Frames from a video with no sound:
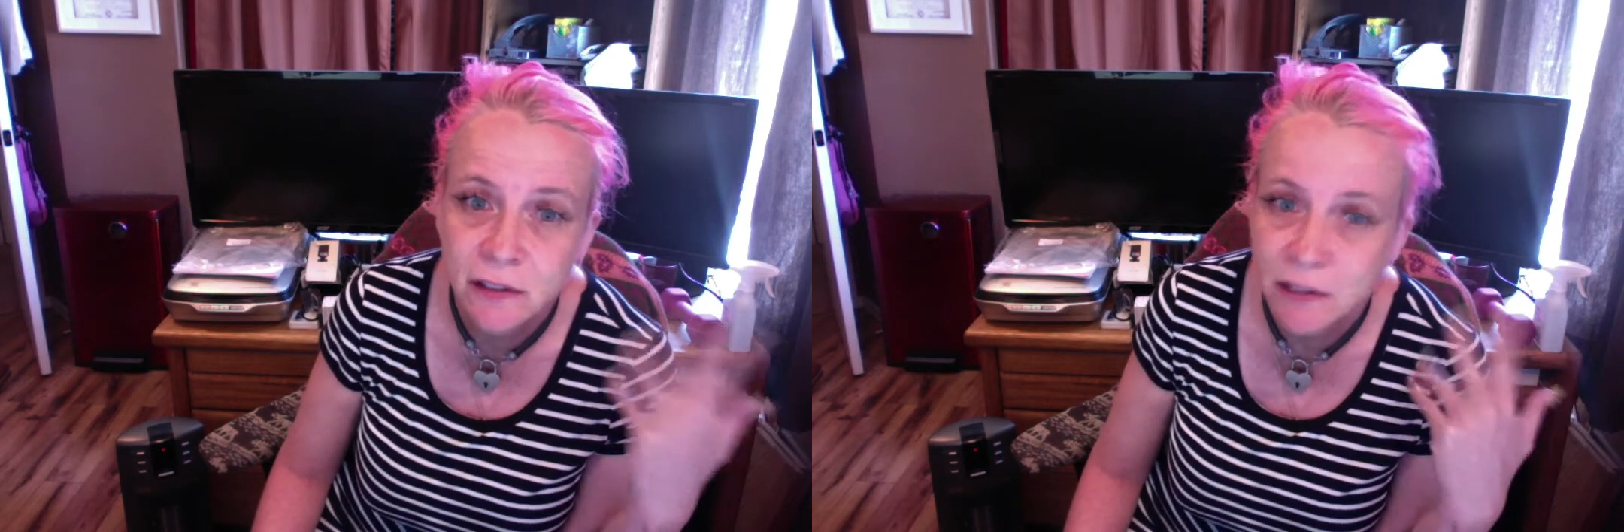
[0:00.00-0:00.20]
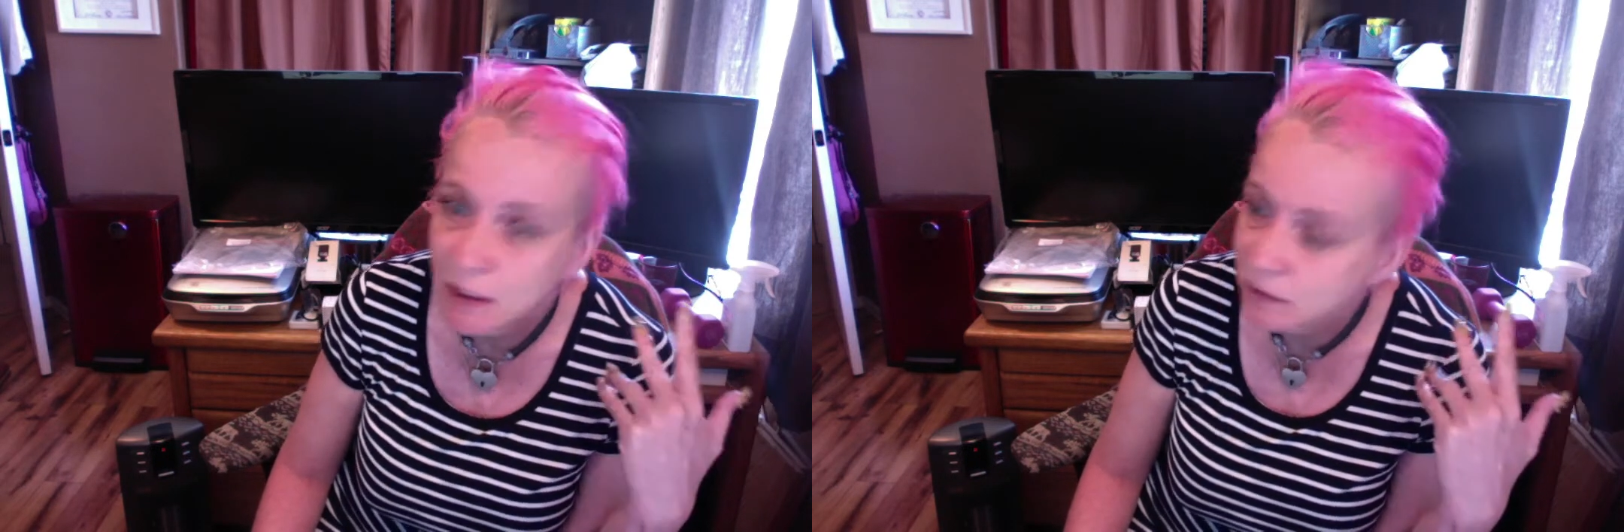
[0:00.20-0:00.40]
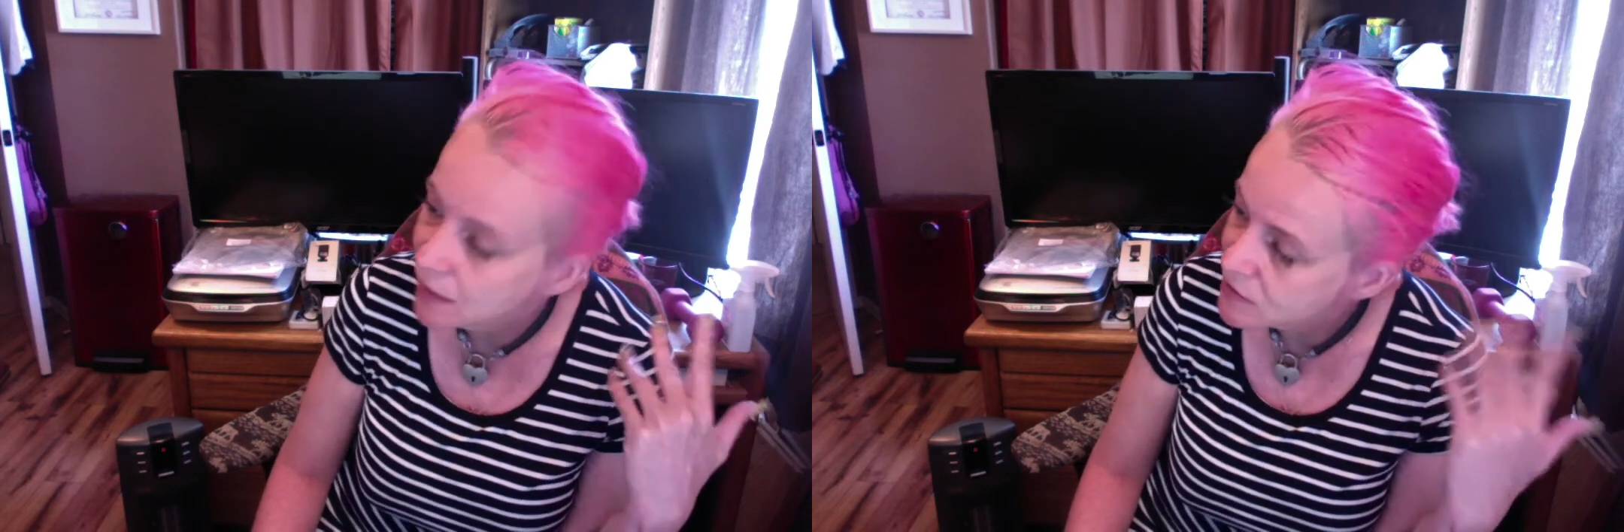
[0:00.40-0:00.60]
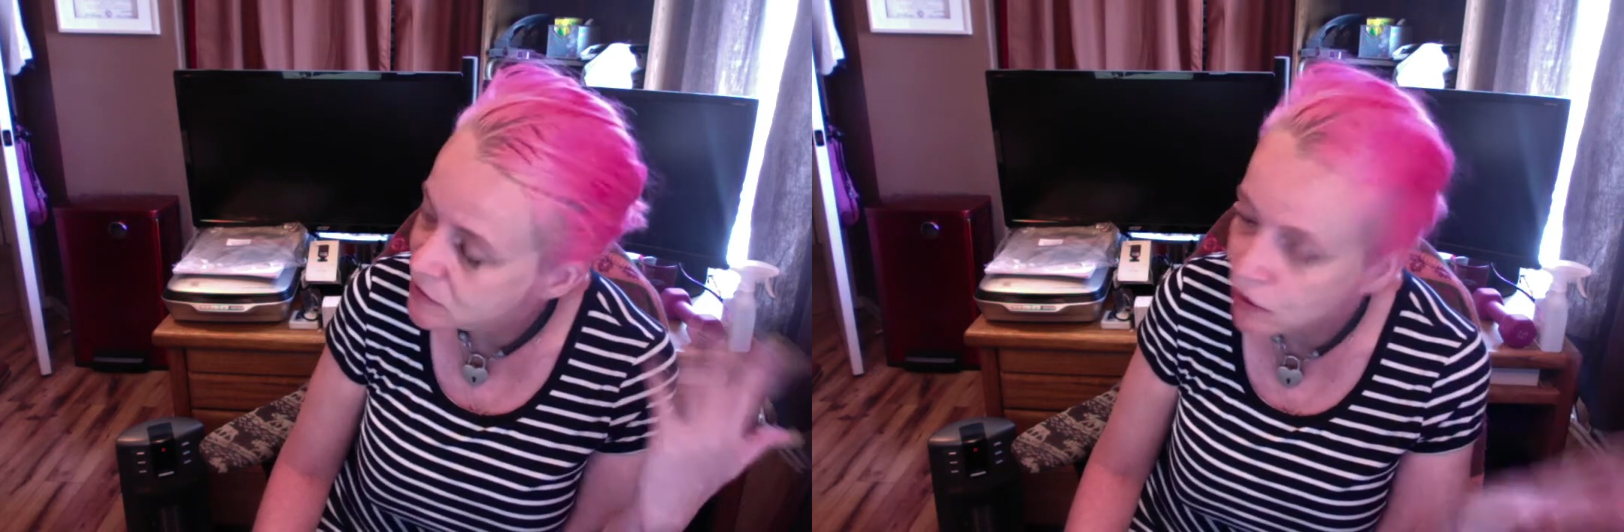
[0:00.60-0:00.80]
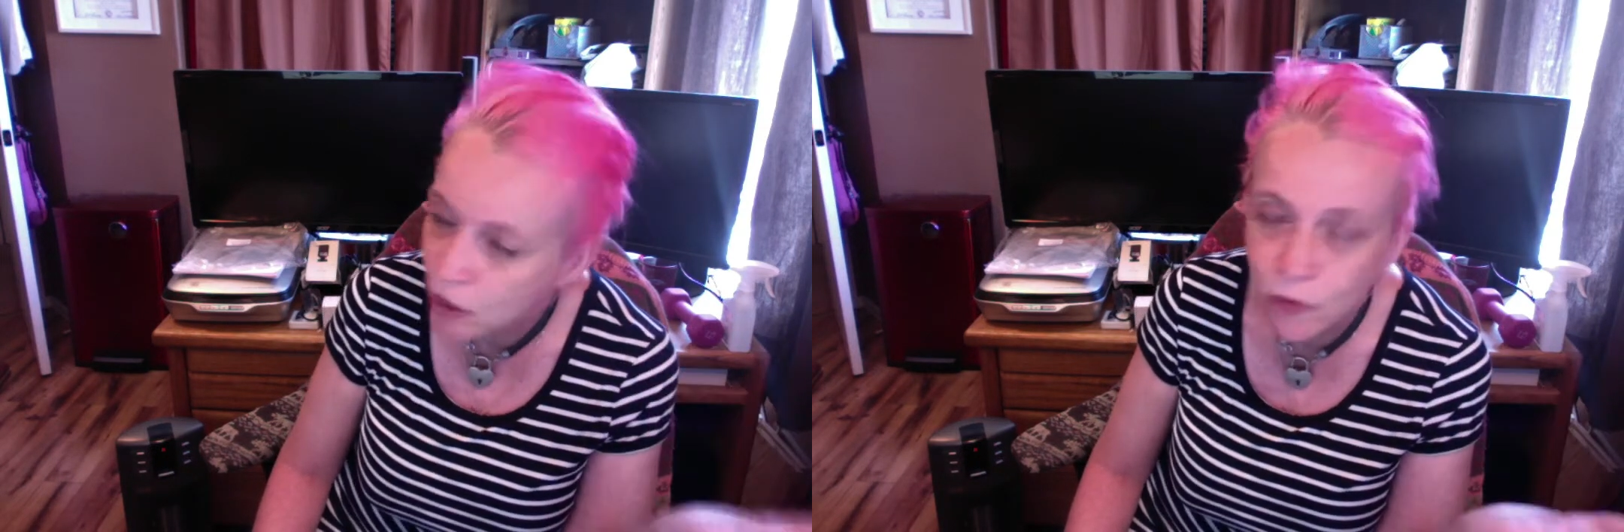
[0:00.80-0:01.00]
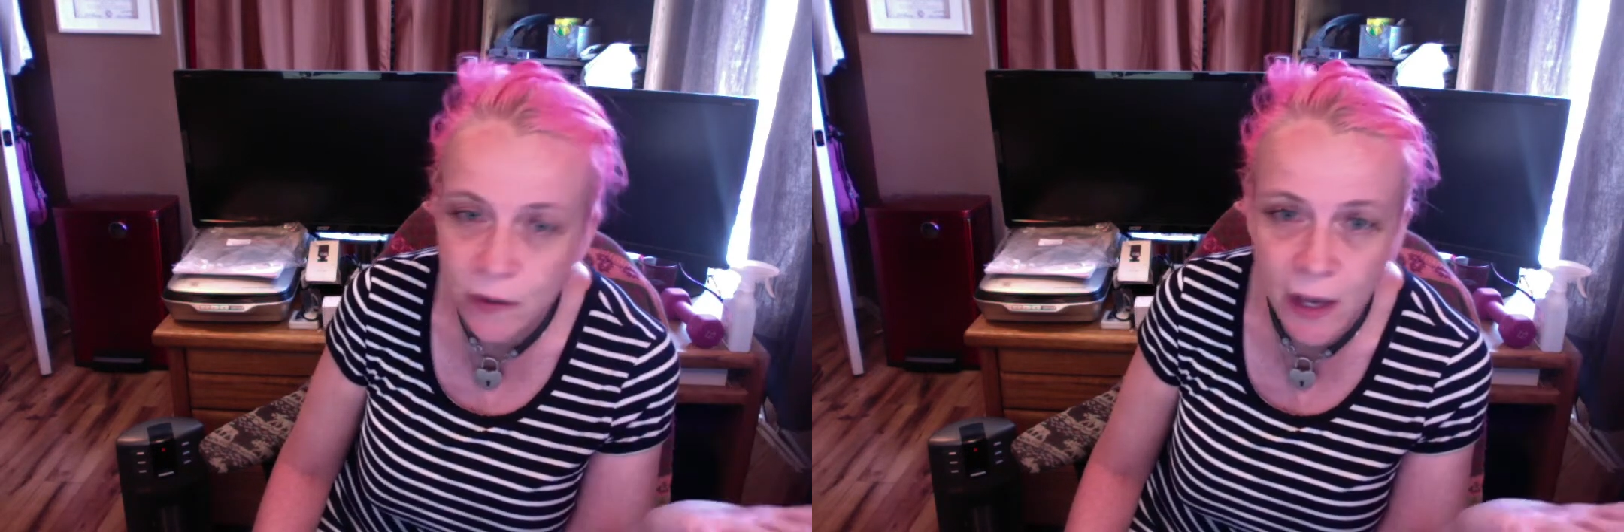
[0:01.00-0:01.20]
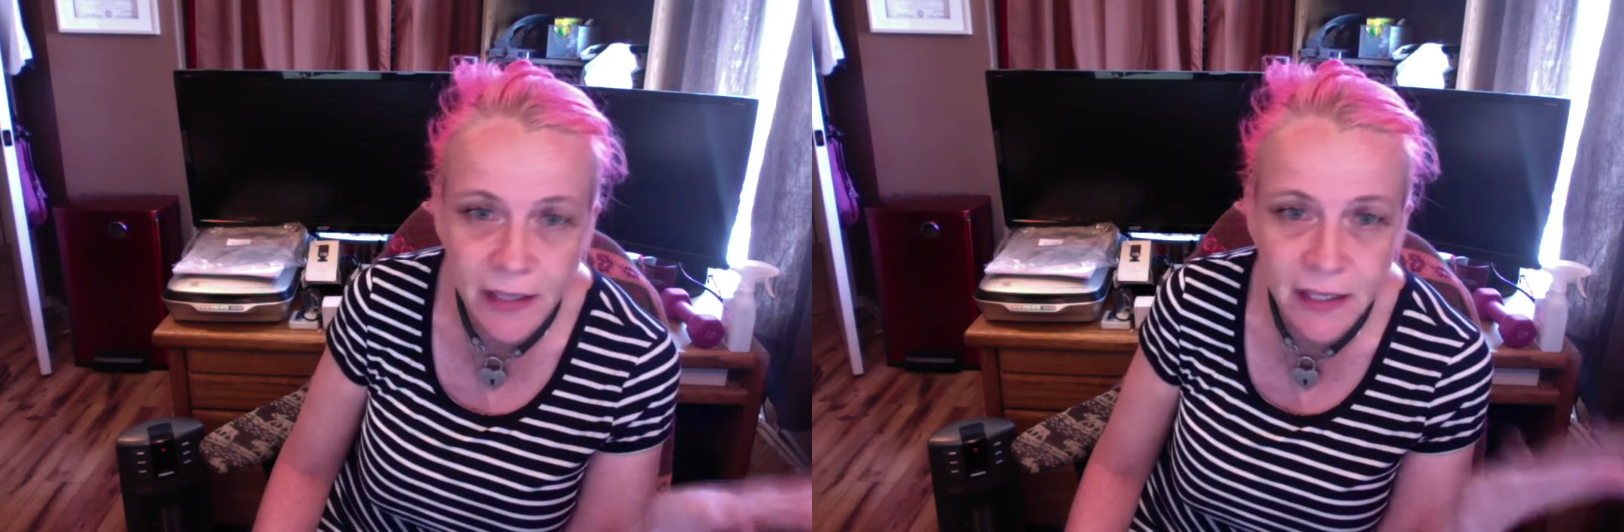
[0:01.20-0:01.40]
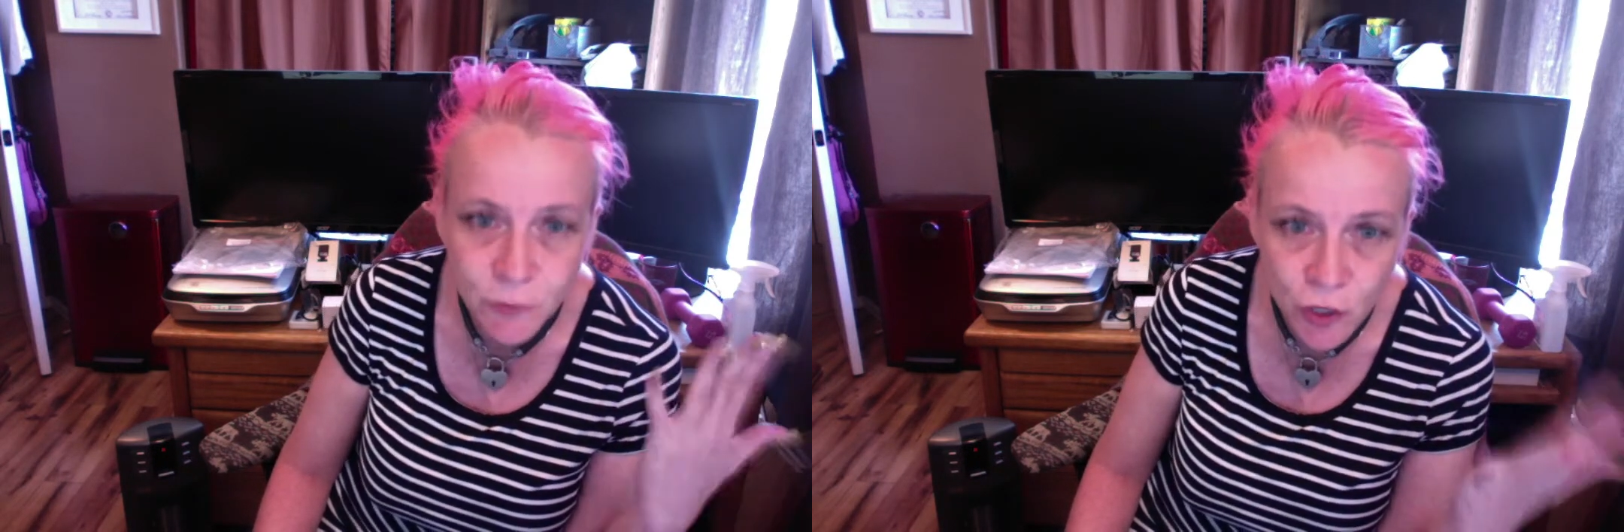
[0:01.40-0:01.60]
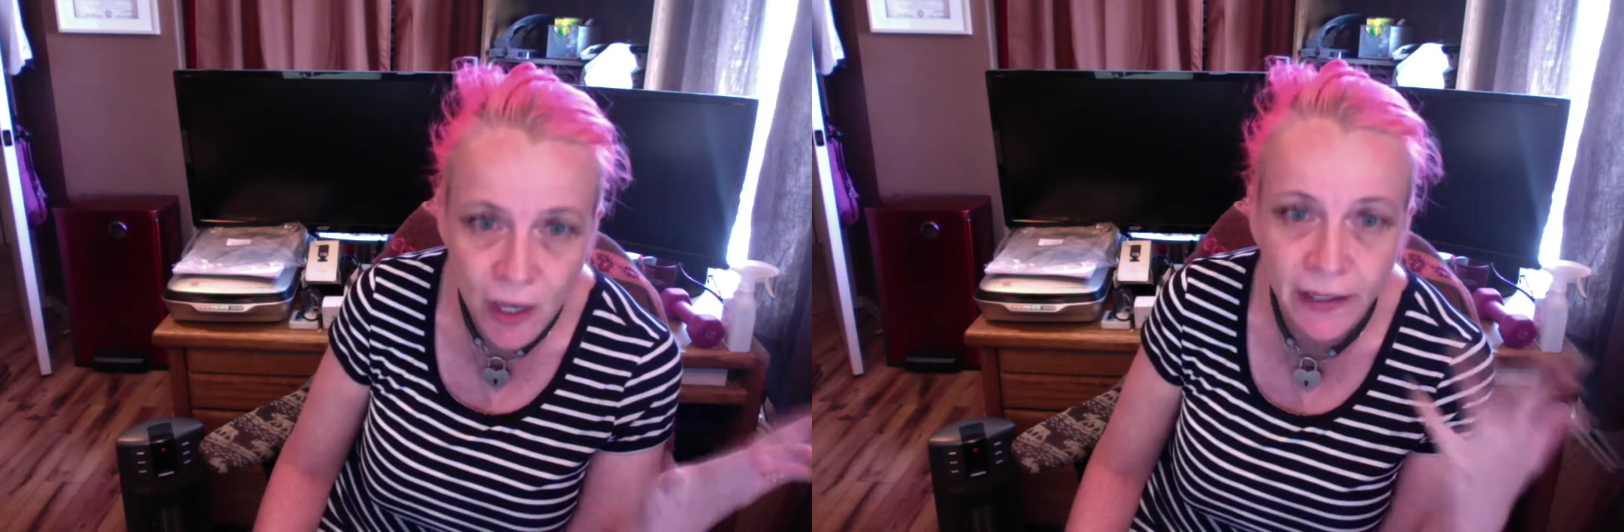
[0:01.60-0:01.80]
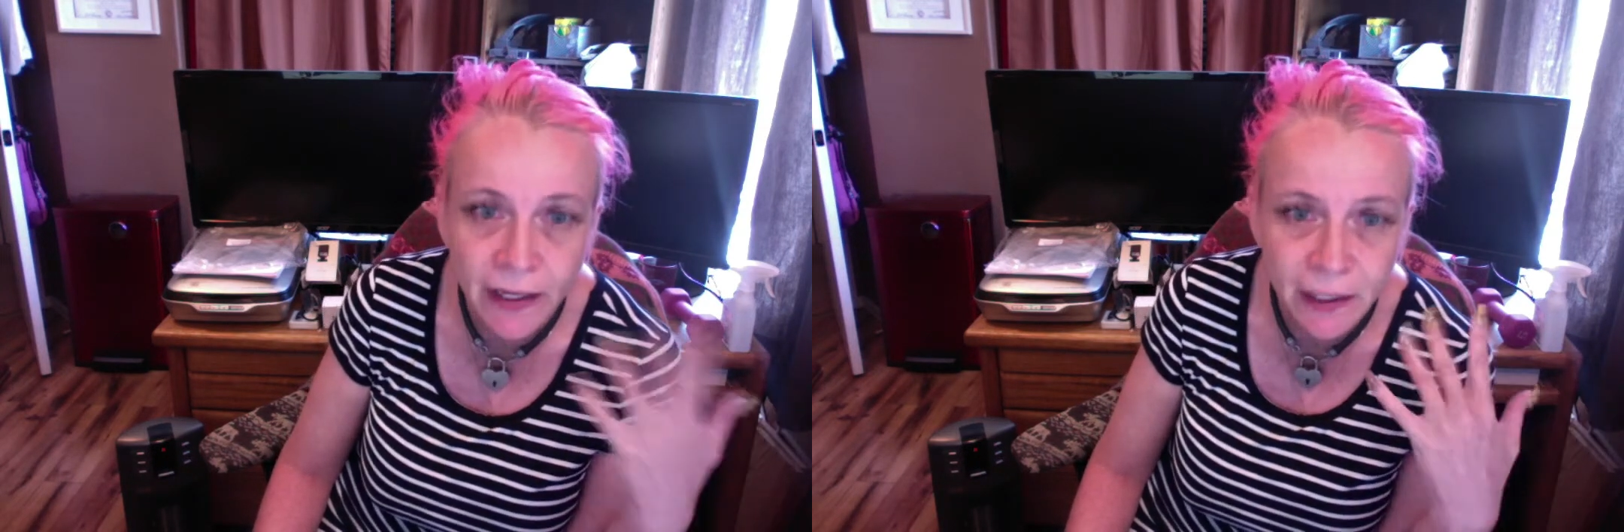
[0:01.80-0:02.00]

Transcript: Unless, you know, I keep trying,